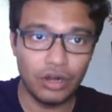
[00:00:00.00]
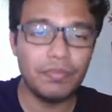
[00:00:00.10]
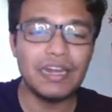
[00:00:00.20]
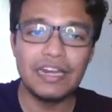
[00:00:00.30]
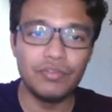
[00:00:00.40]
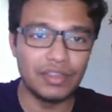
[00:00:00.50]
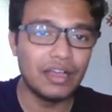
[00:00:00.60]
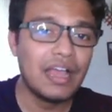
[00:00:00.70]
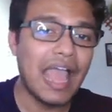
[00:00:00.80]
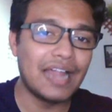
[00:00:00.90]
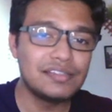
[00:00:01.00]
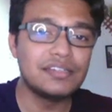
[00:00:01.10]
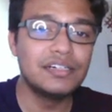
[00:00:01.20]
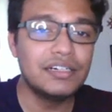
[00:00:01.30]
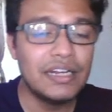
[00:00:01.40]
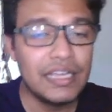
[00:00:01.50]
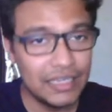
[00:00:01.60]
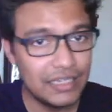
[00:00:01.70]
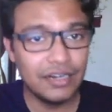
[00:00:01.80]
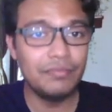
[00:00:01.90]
But anyway, the answer here